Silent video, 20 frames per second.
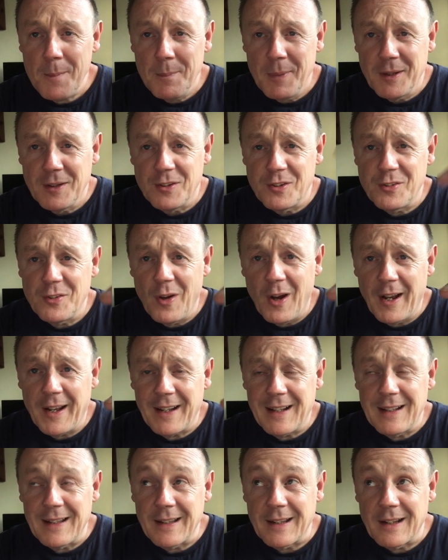been
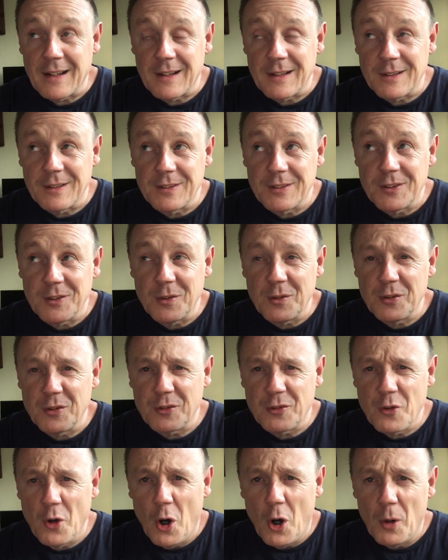cycling, and you
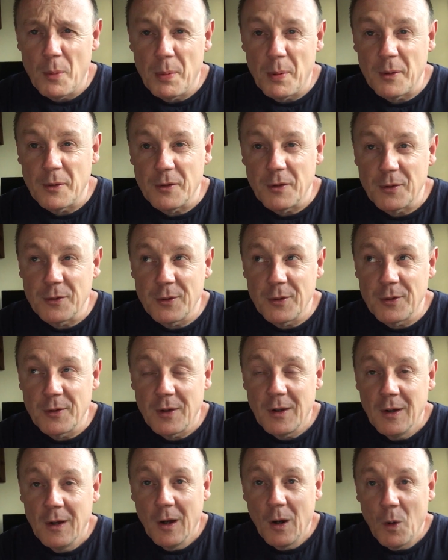stop and you're just
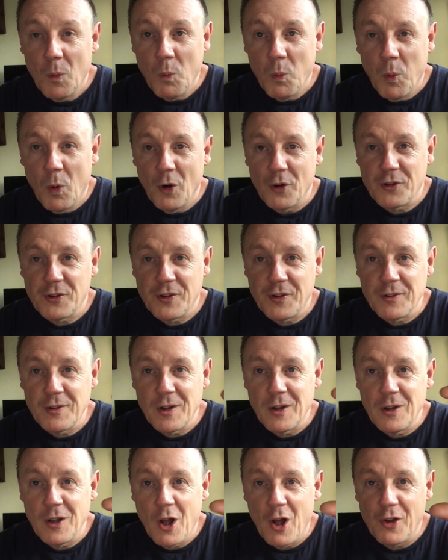watching
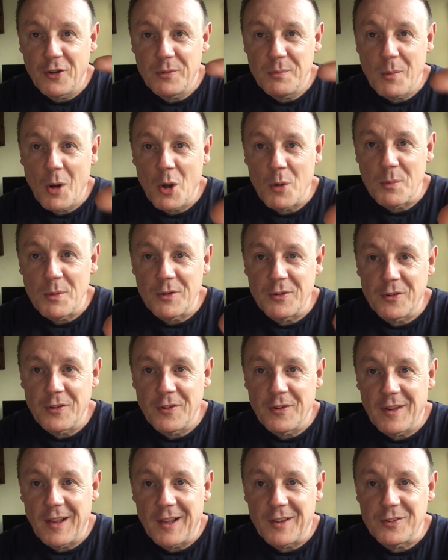the last moments
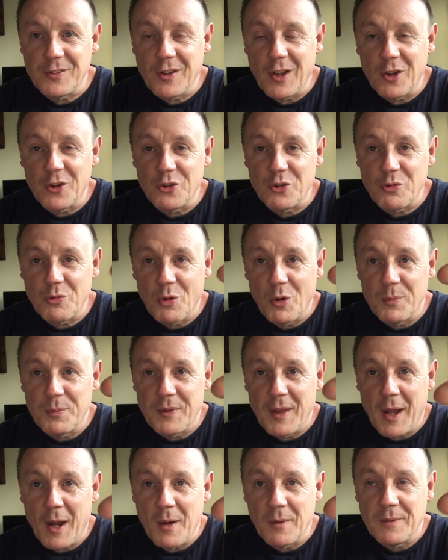of that sun drop
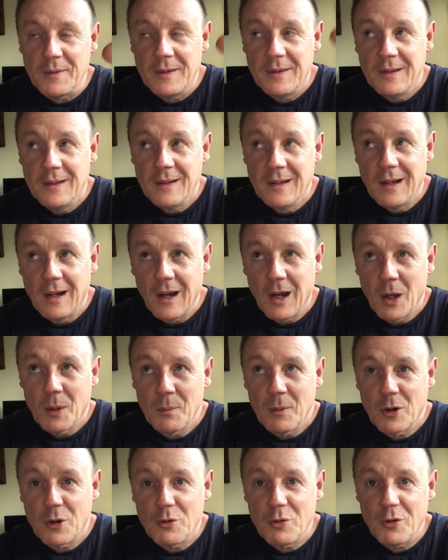down
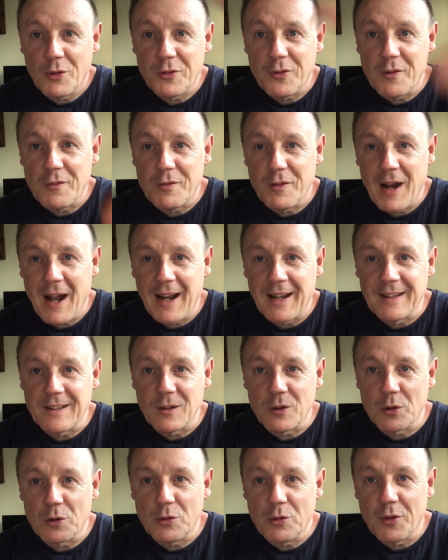across the valley
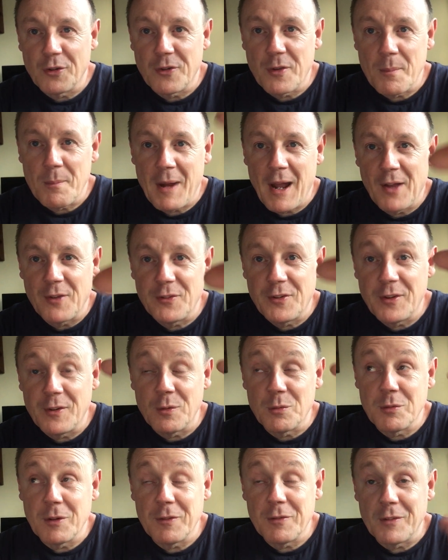or across the mountain
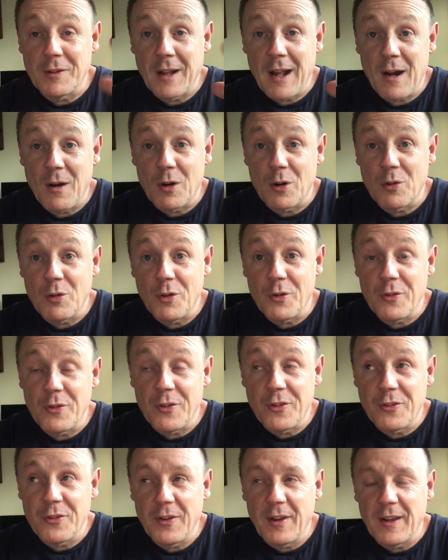or even out across
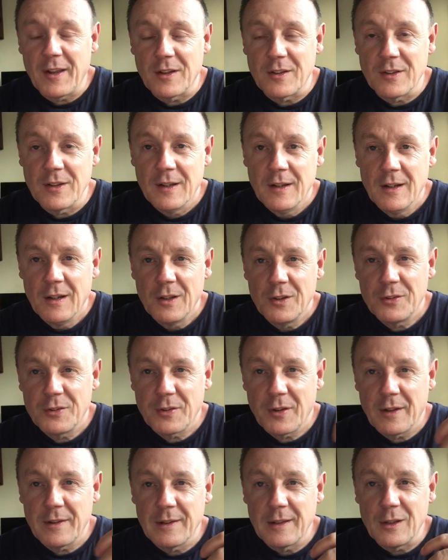the sea, and
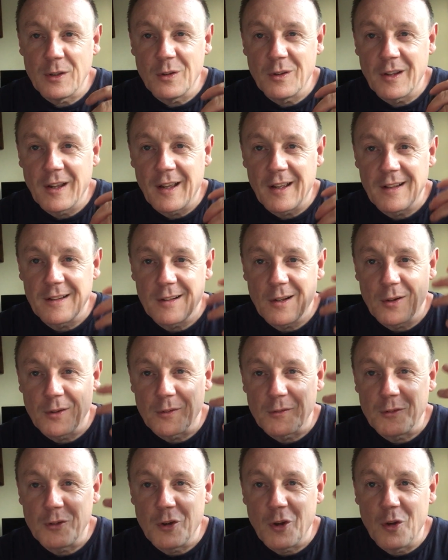suddenly you get kind
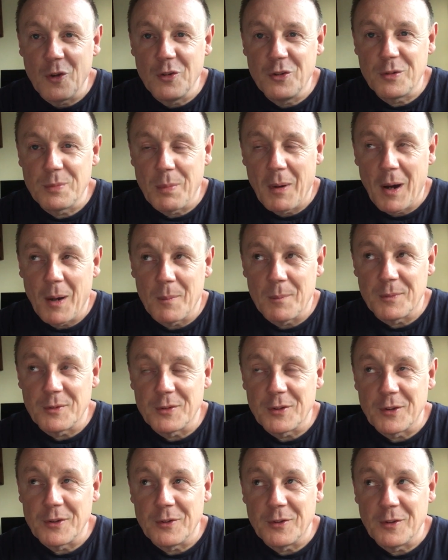of
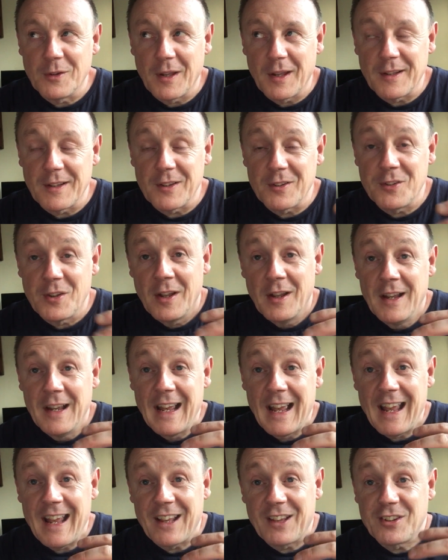goosebumps and you get this
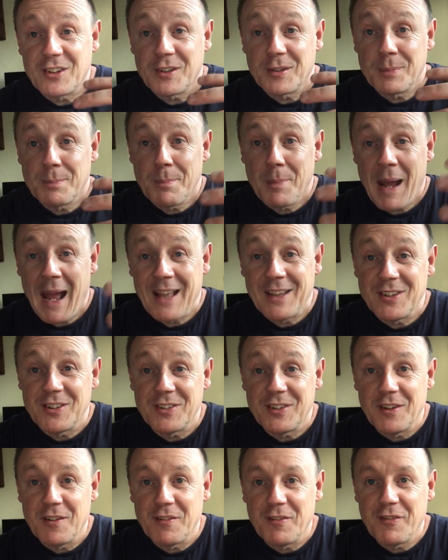
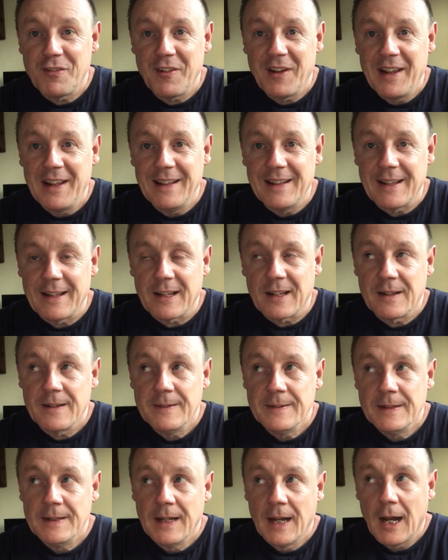expansive feeling.
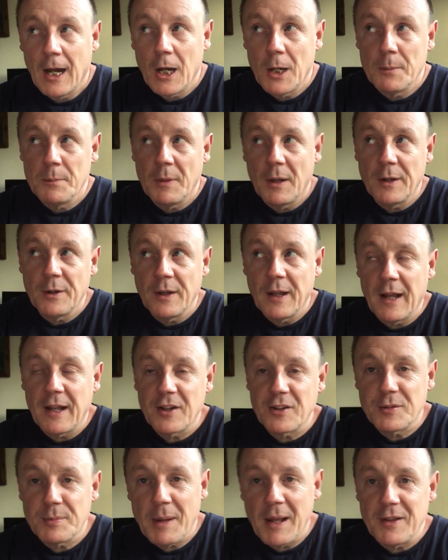And that
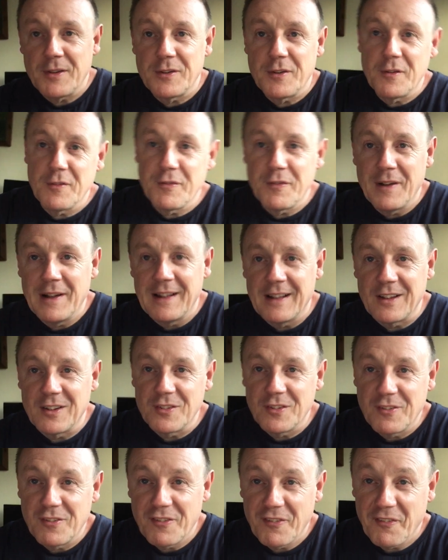expansive feeling
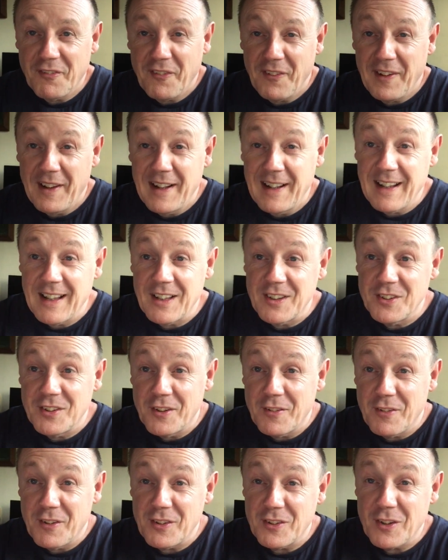is feeling as
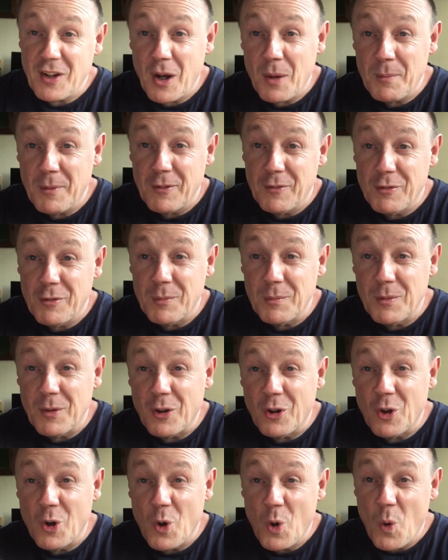if it's coming from the
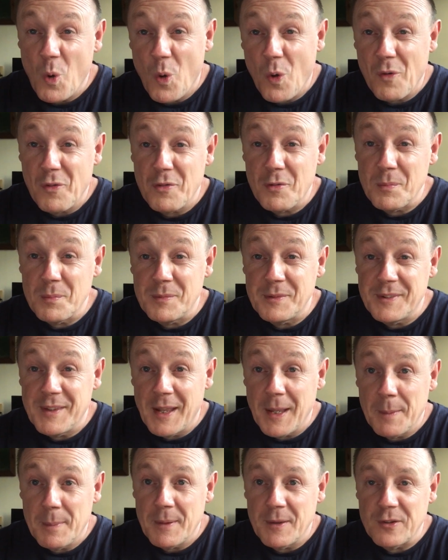core, from
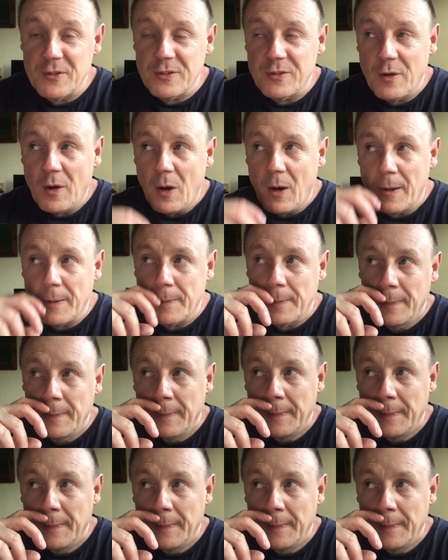deep inside.